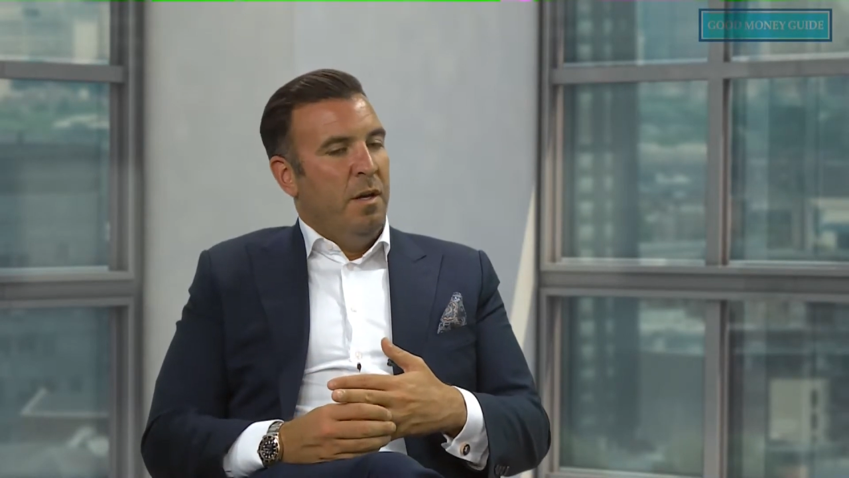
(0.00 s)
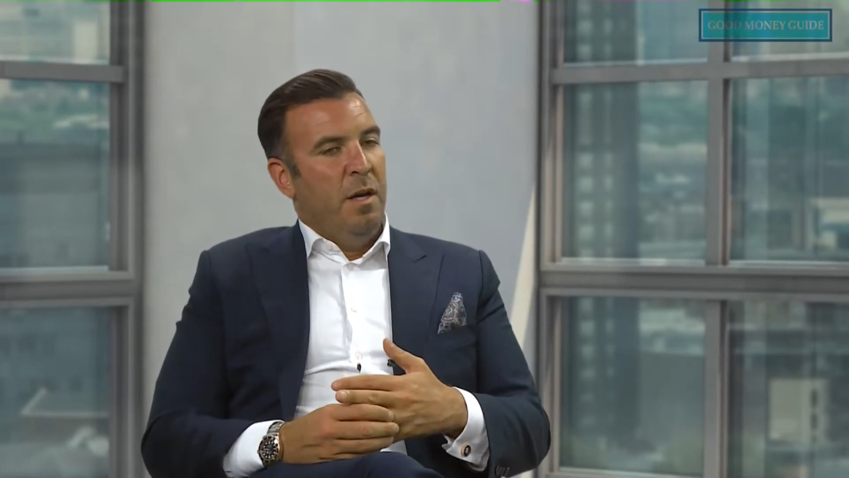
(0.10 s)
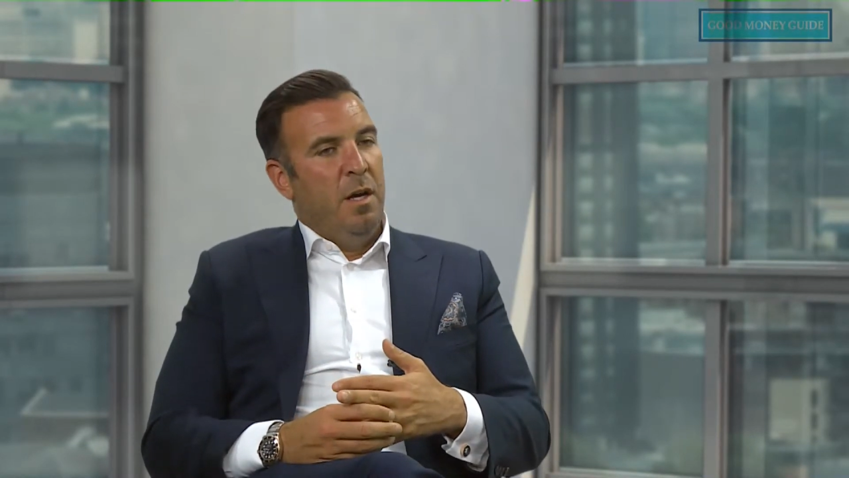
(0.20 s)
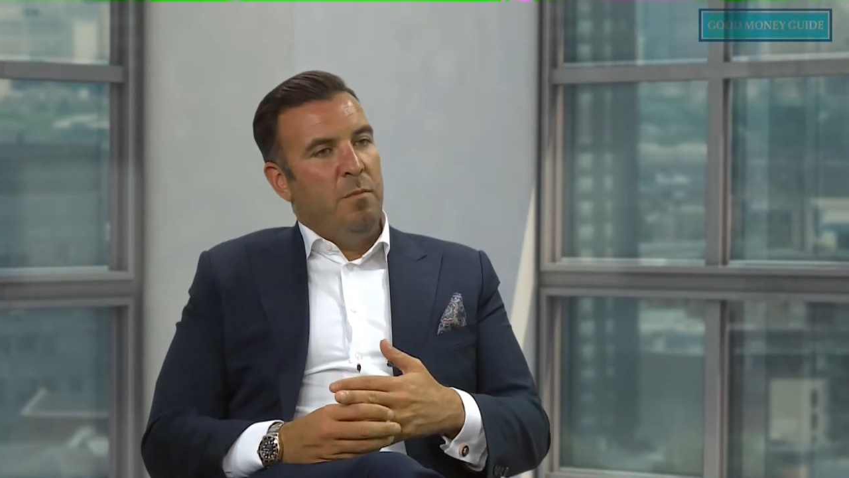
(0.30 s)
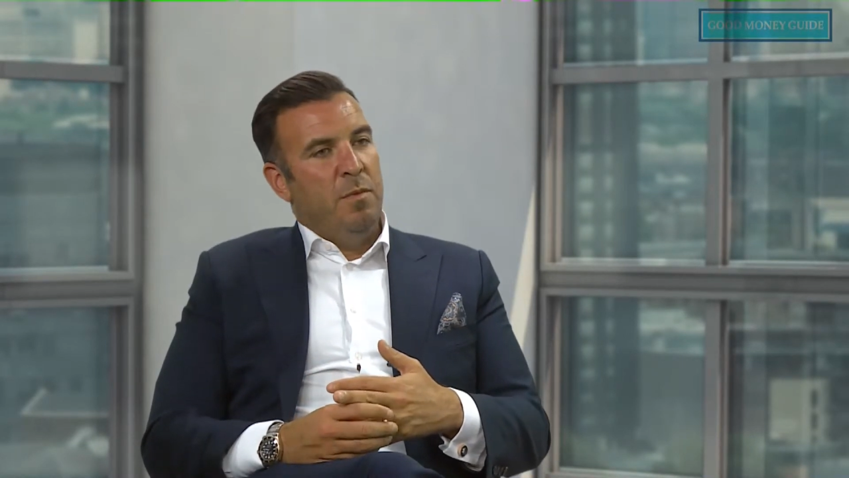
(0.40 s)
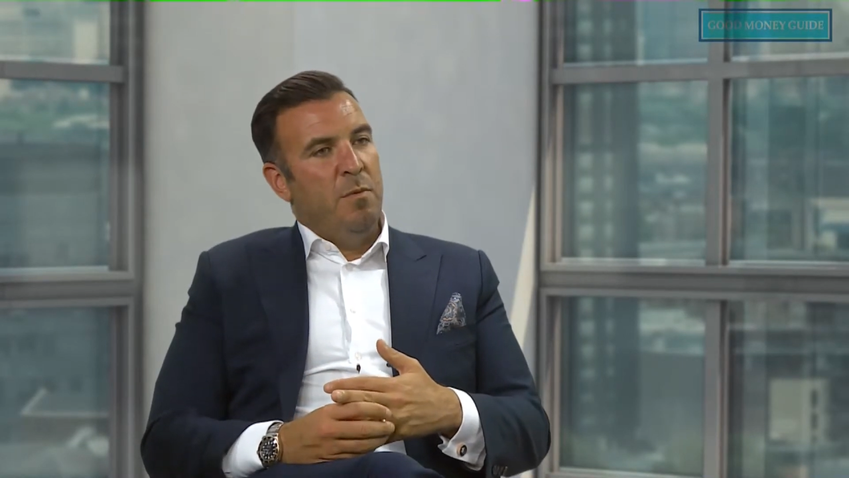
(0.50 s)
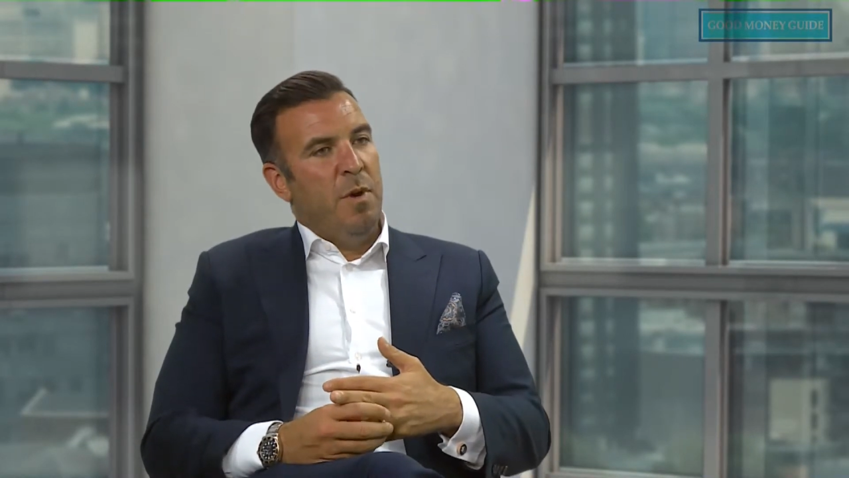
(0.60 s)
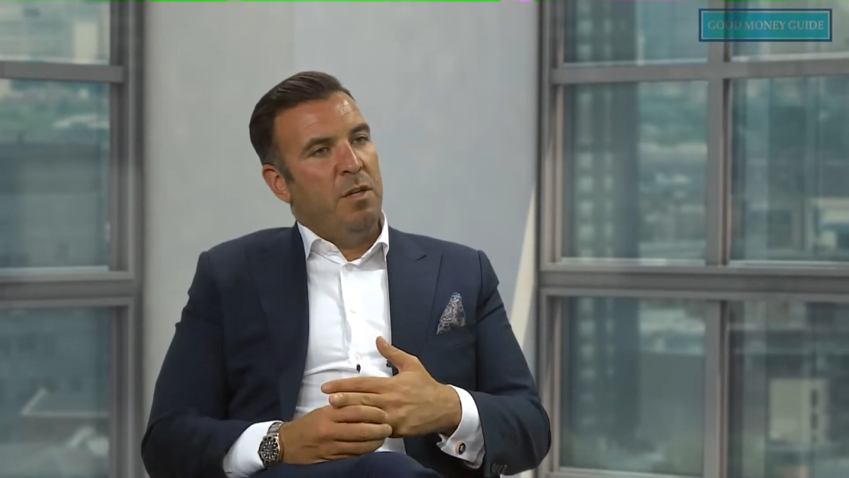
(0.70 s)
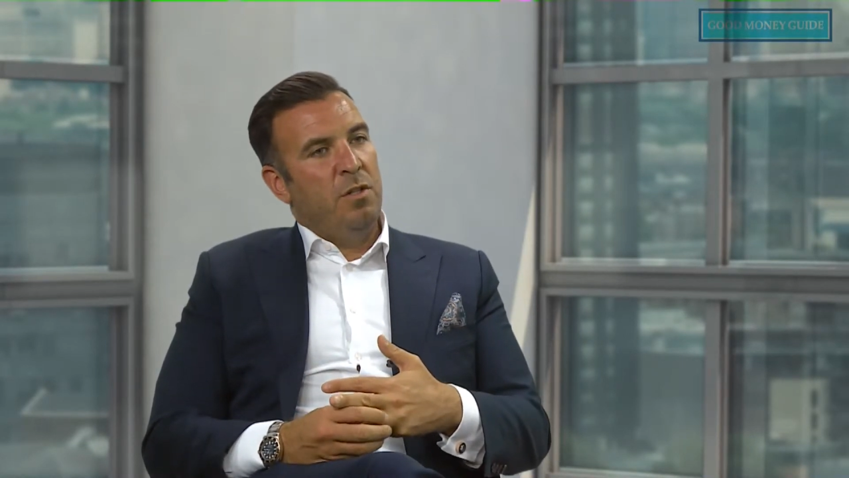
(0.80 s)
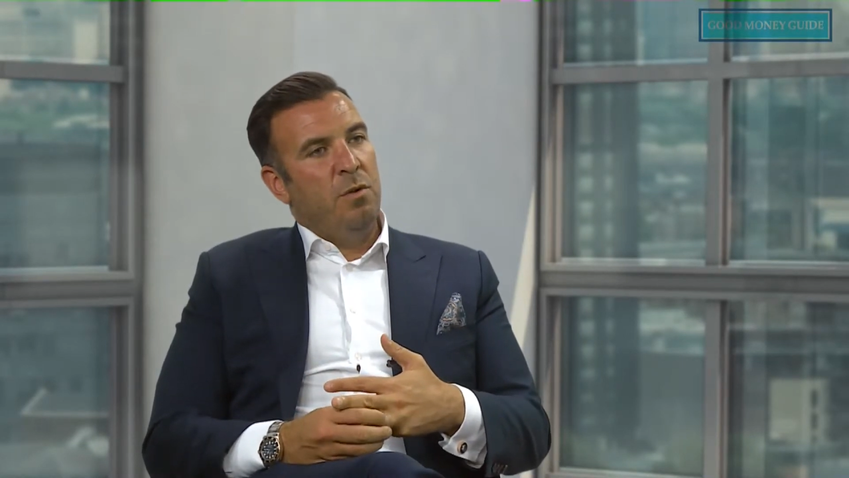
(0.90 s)
To
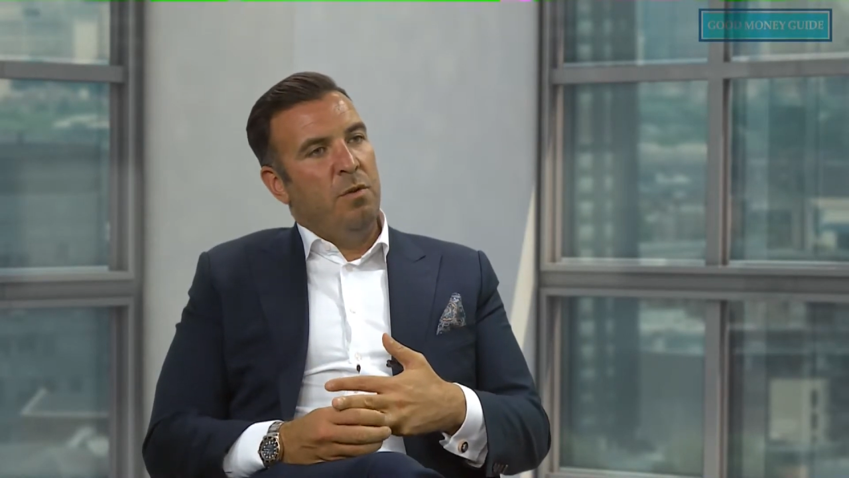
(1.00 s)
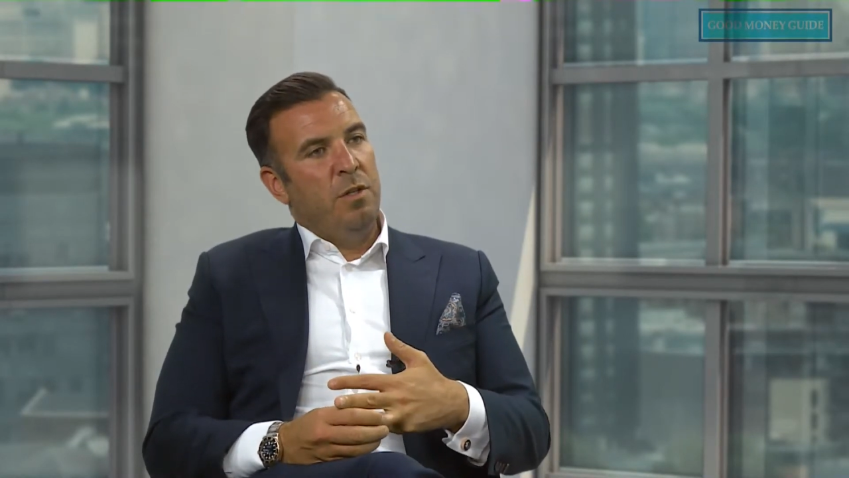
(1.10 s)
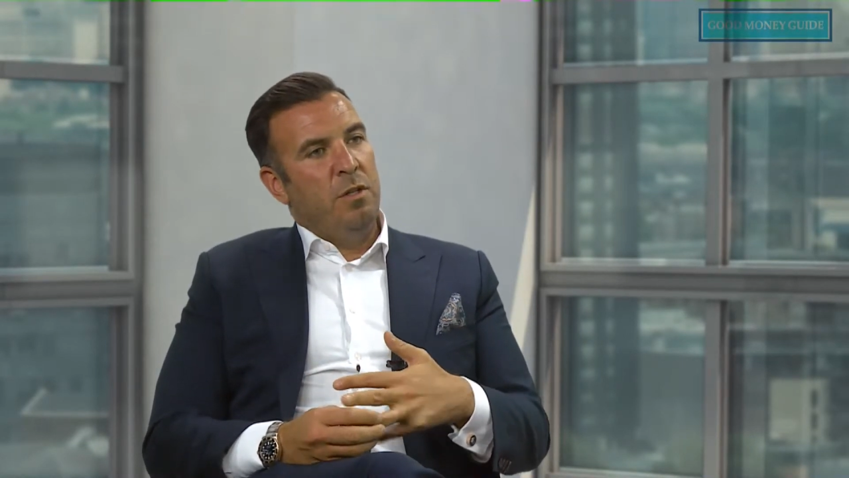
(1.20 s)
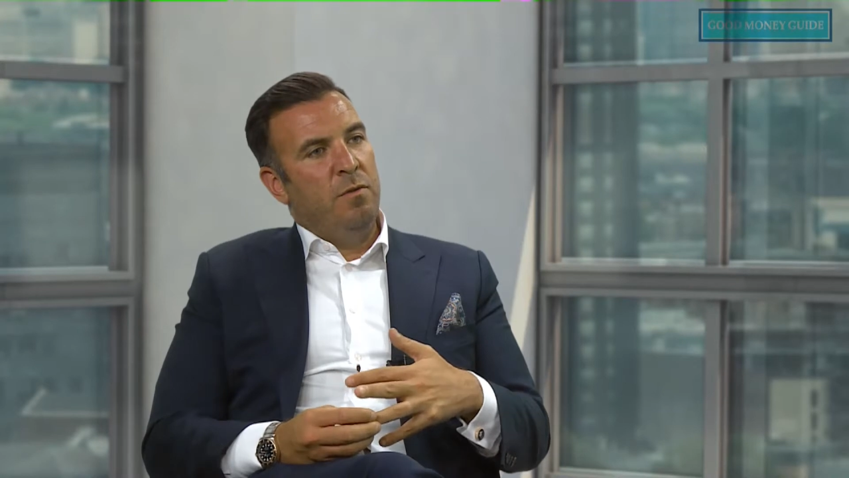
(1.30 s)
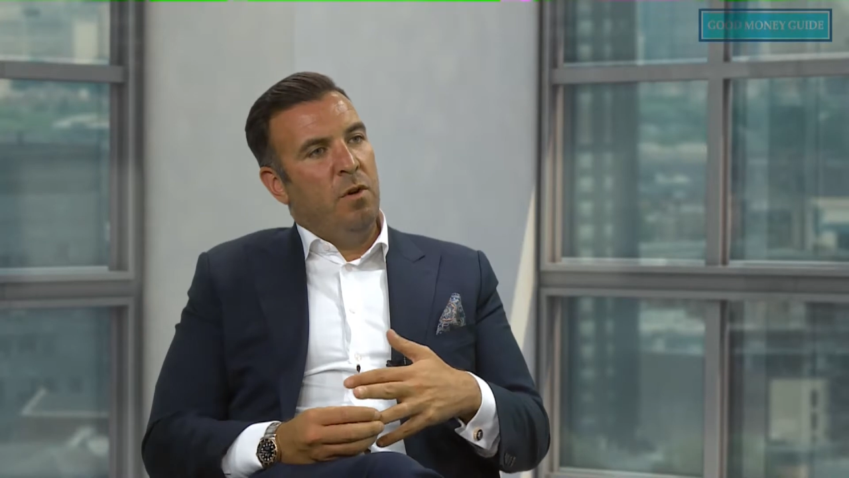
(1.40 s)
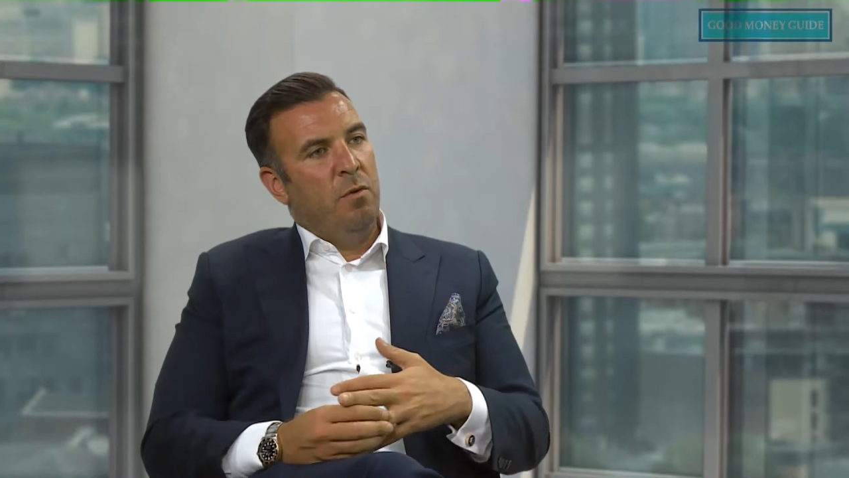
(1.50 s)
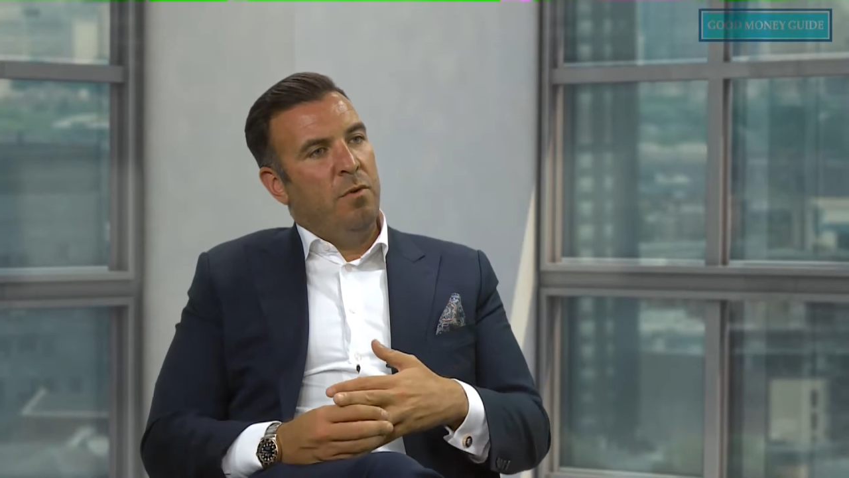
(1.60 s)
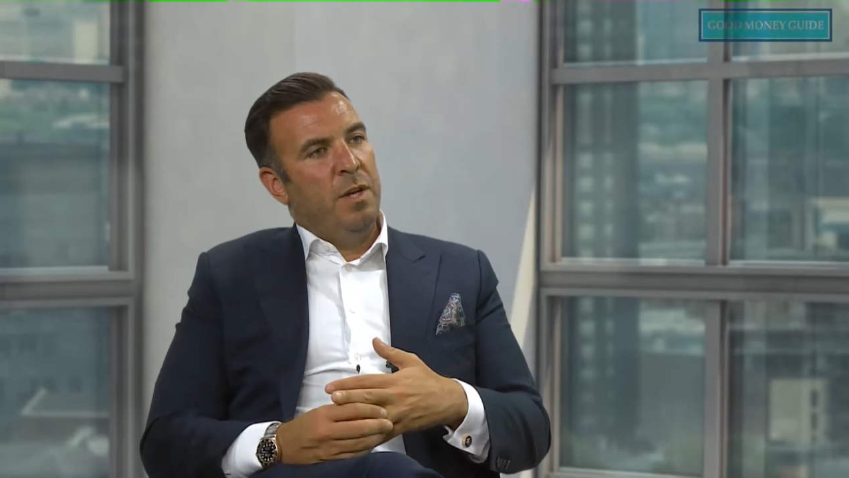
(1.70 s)
make sure that you've got all the